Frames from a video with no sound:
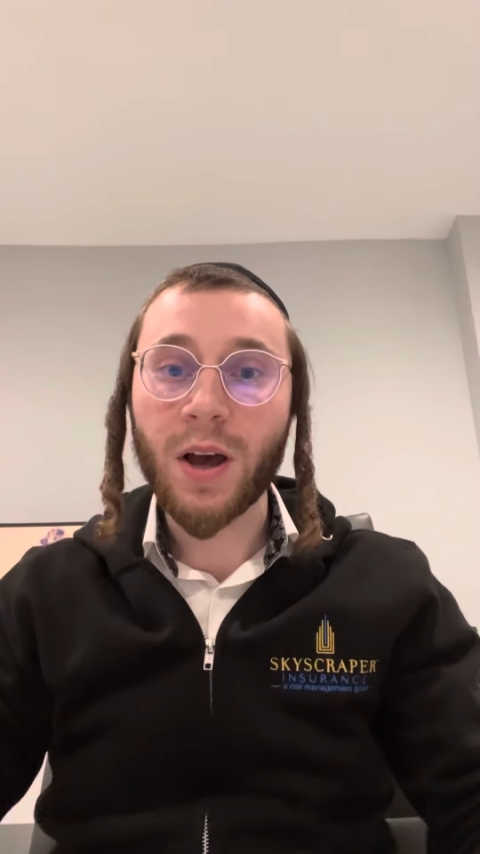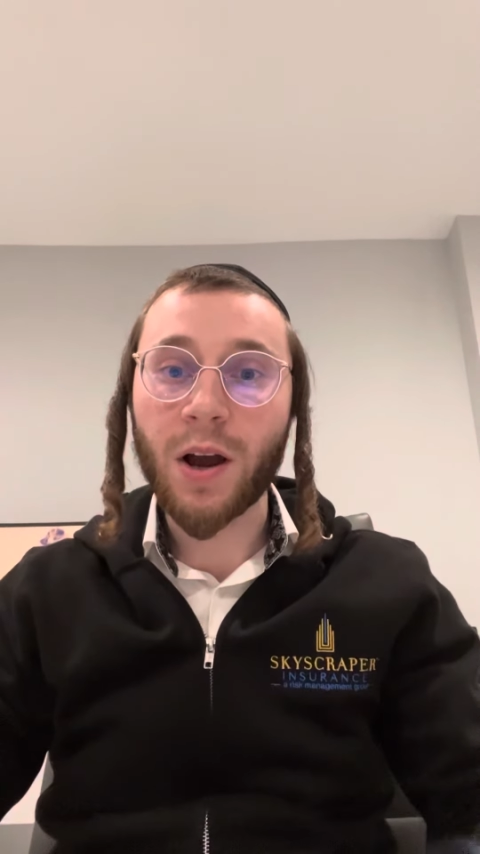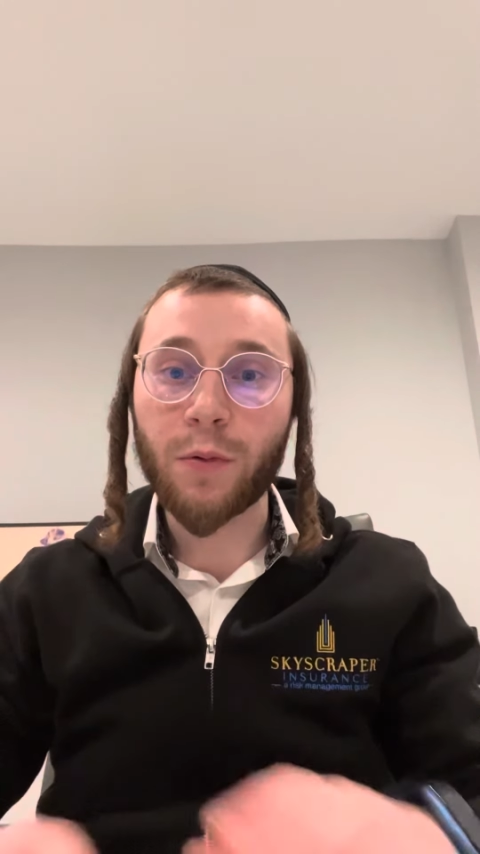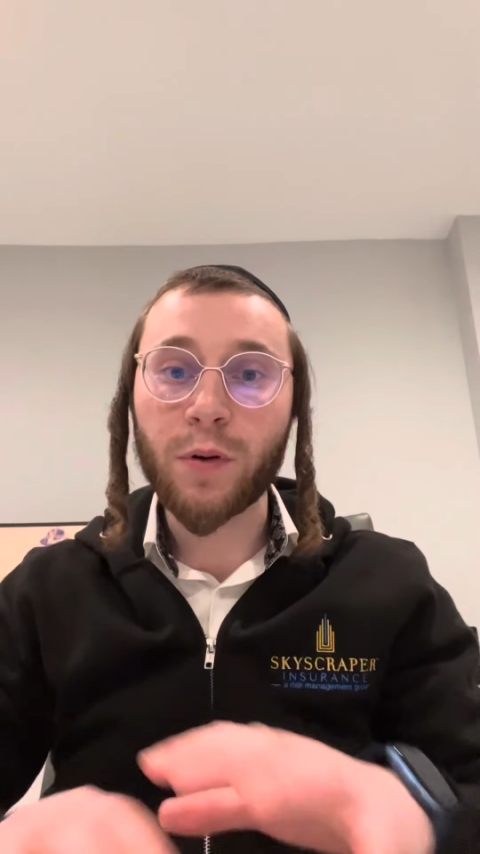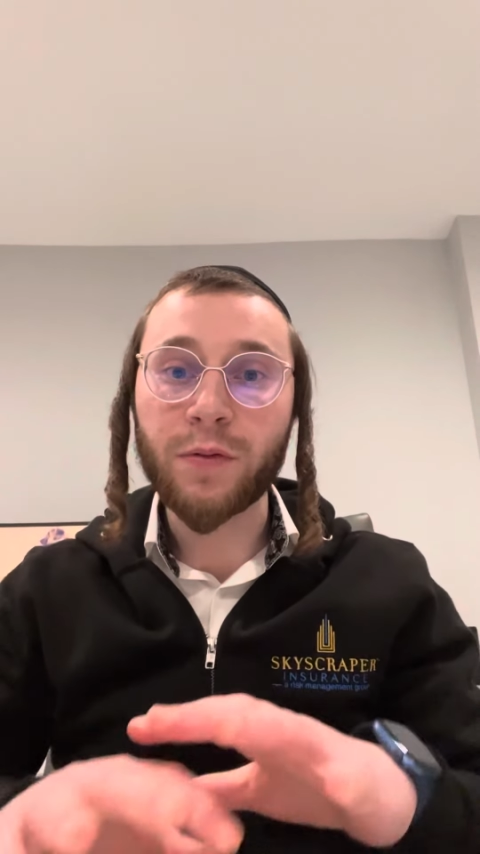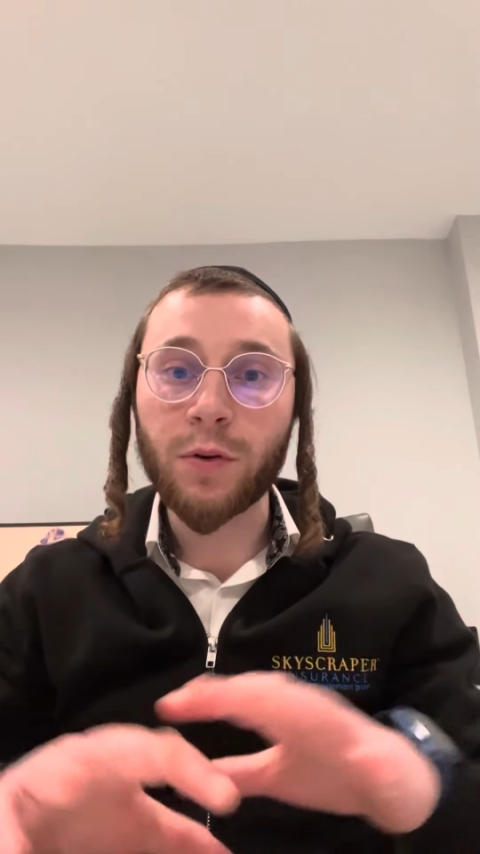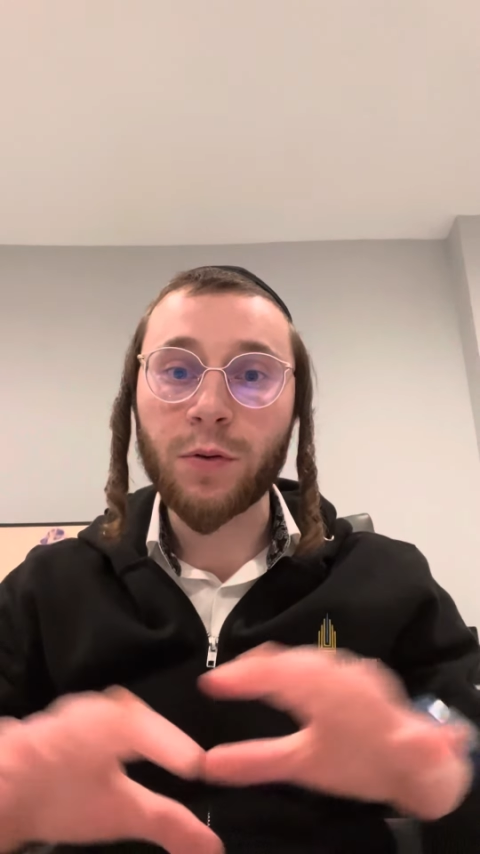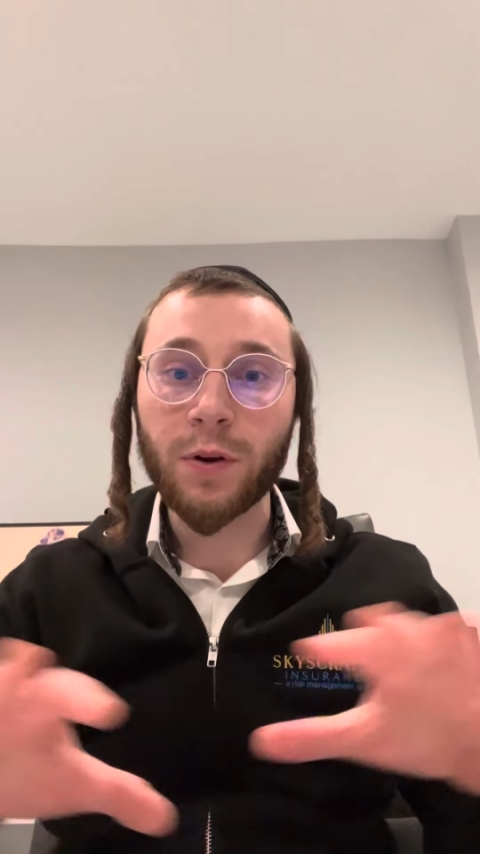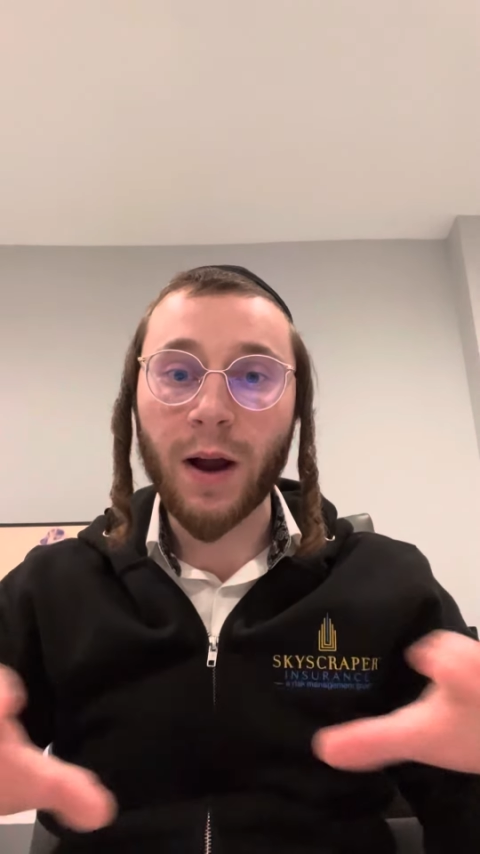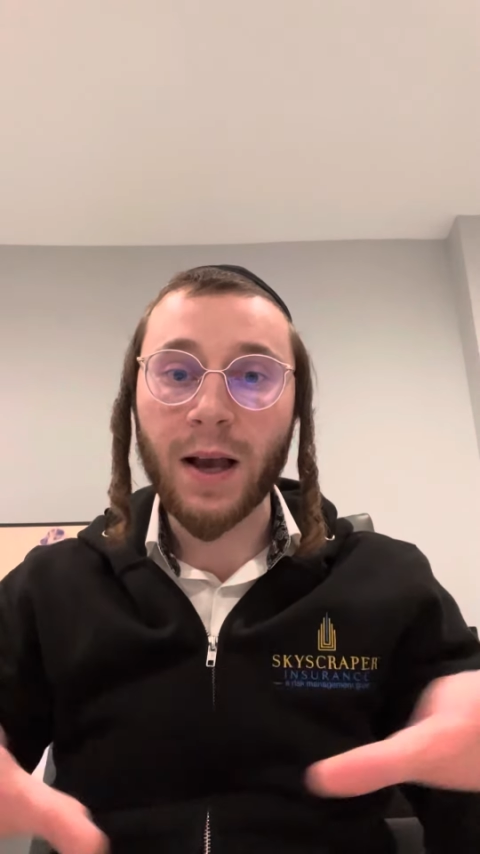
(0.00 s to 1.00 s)
and review
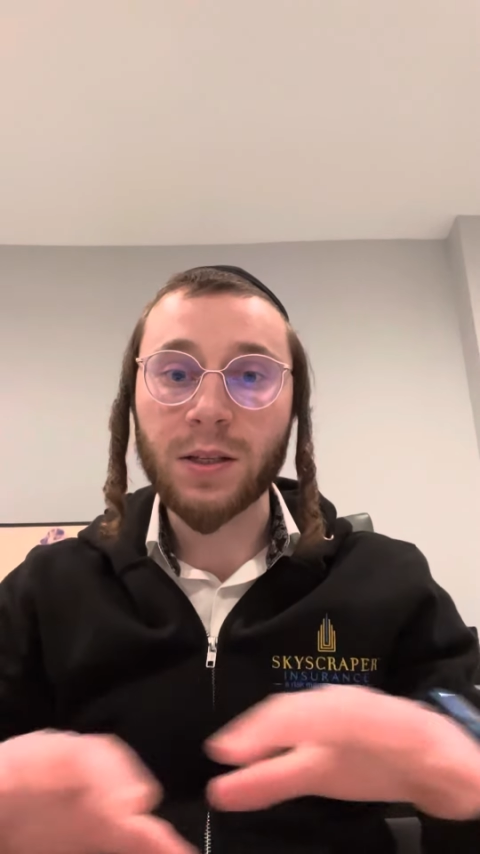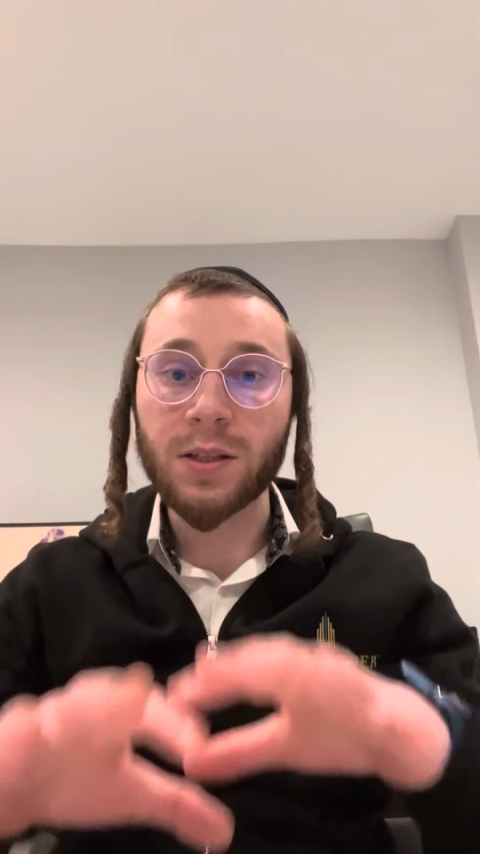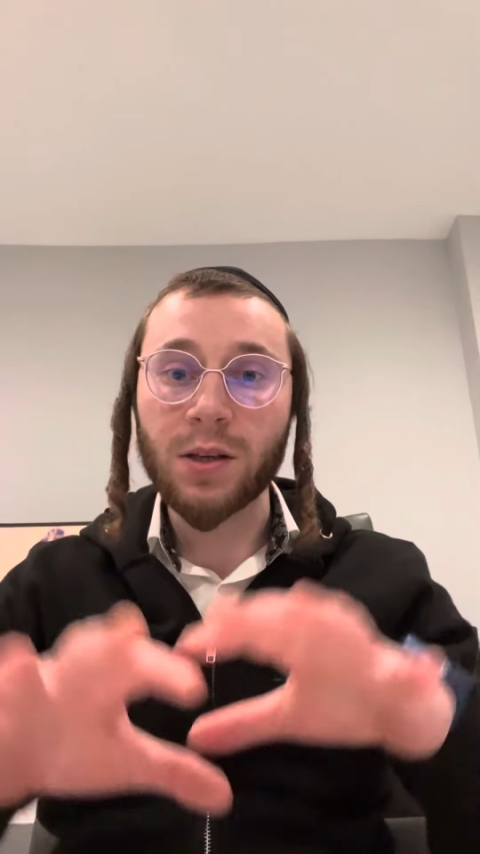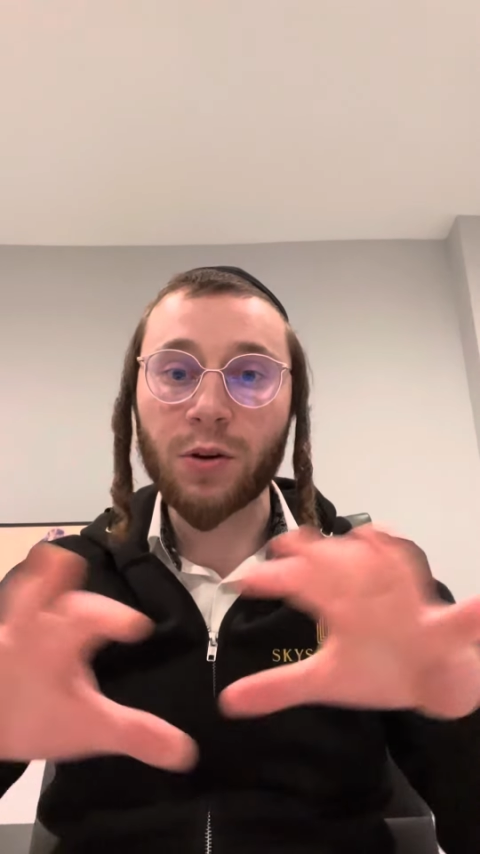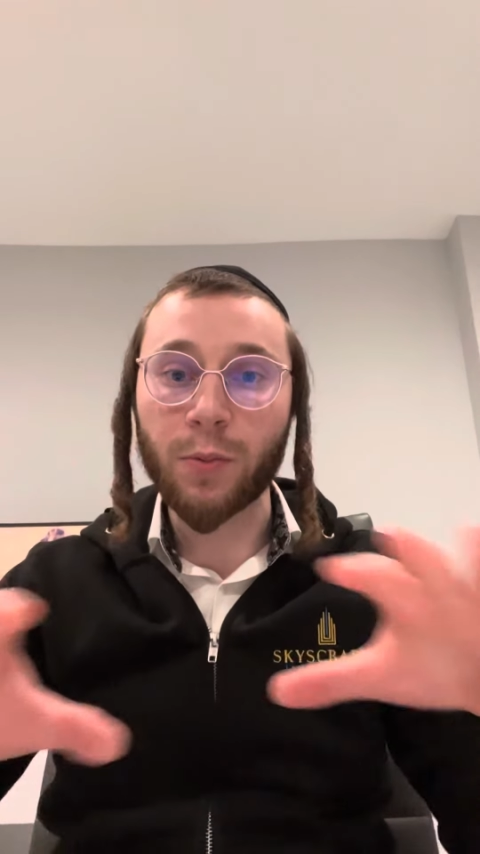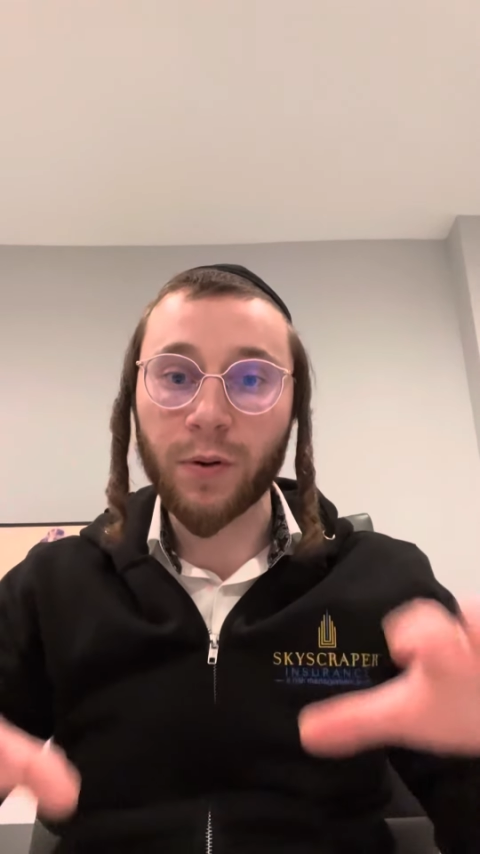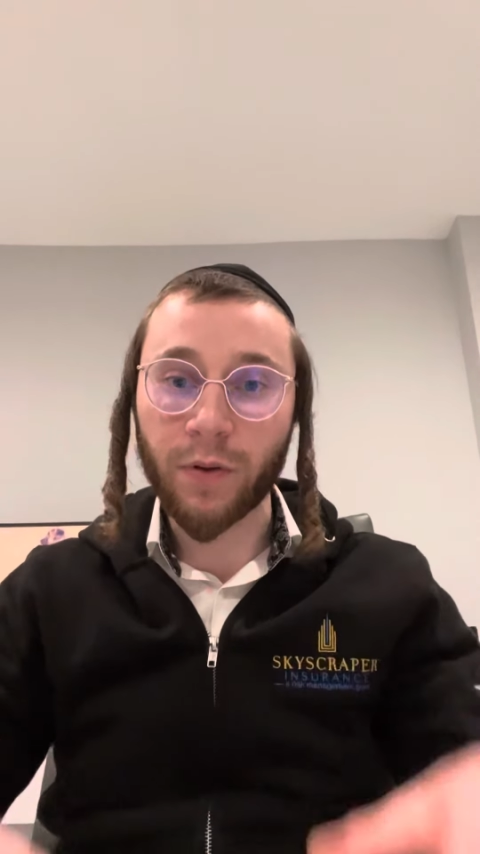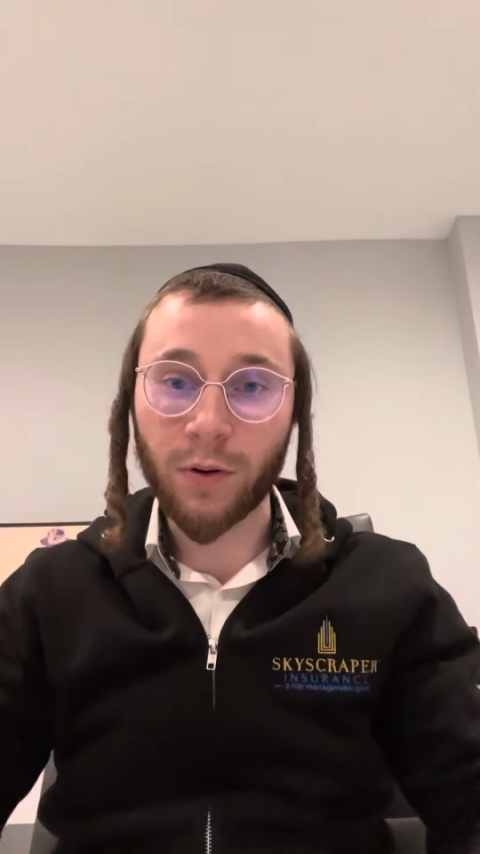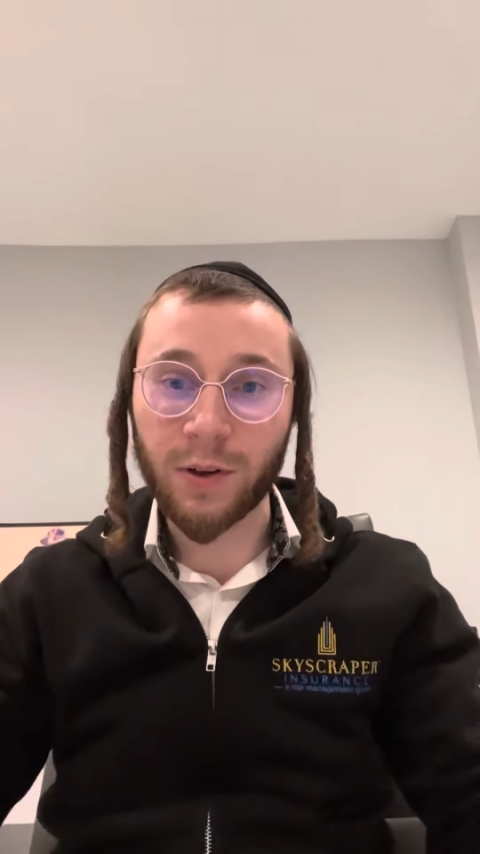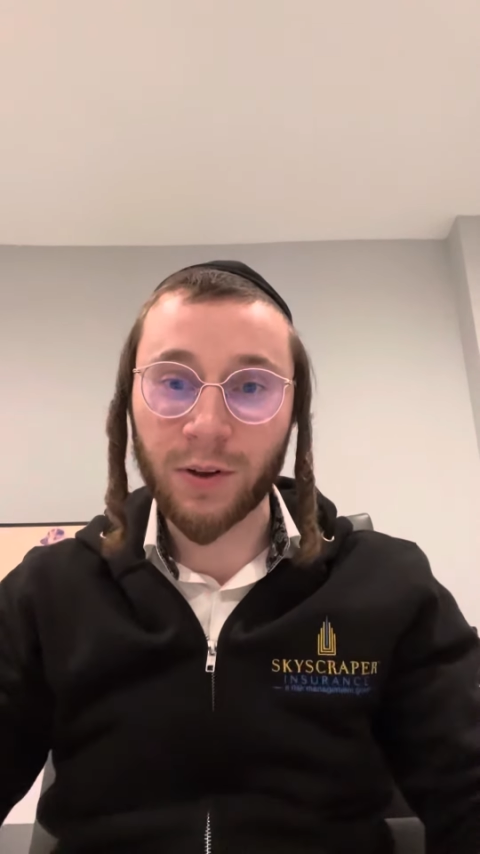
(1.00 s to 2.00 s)
your assets and your
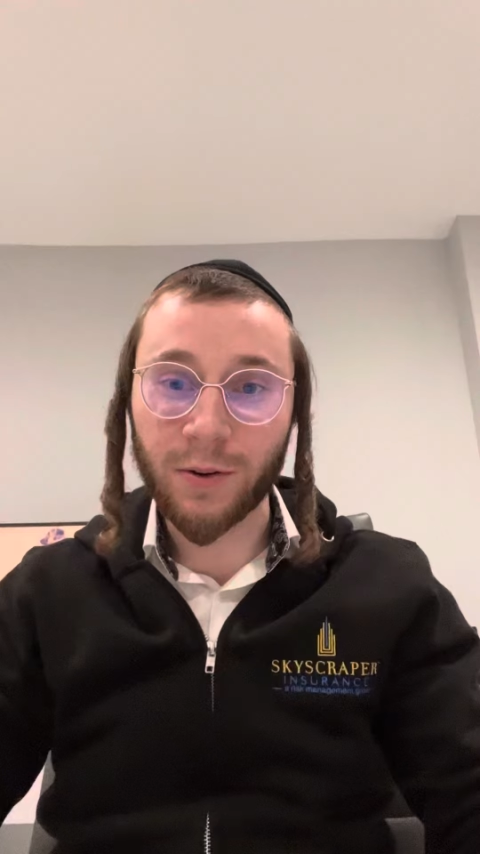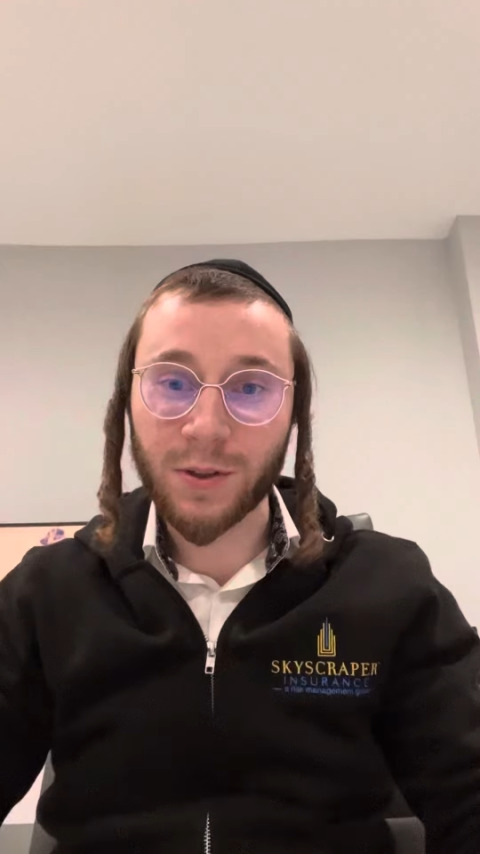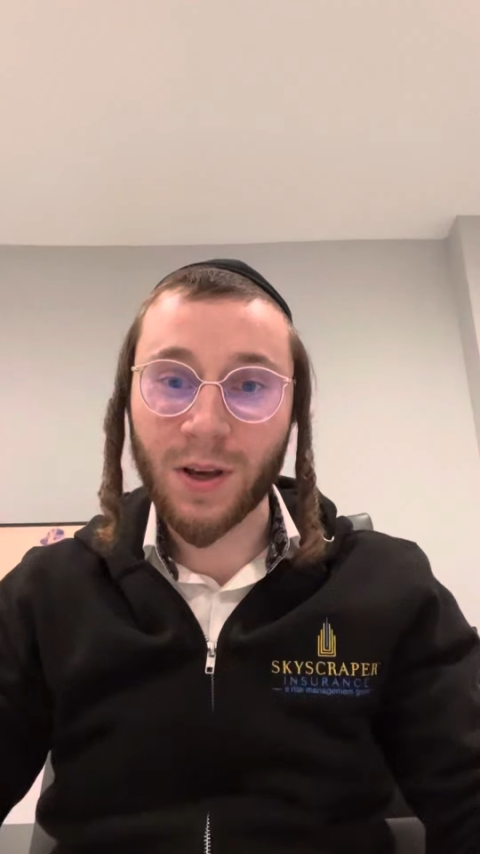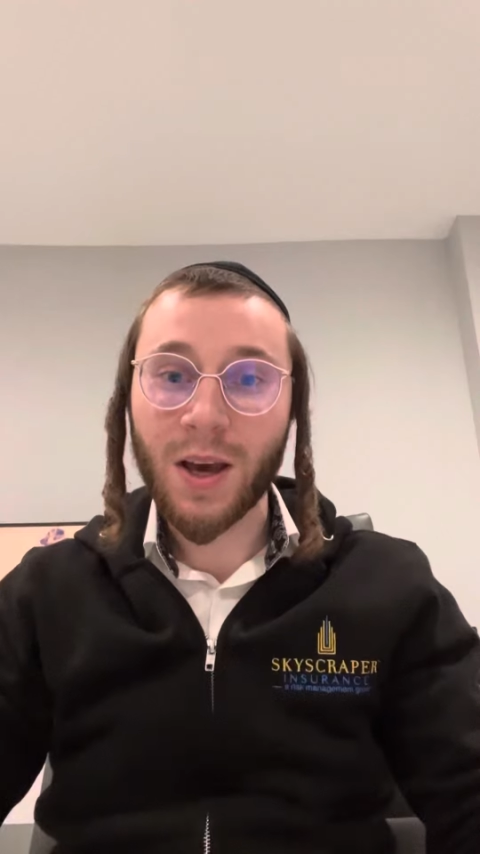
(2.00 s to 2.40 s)
portfolios.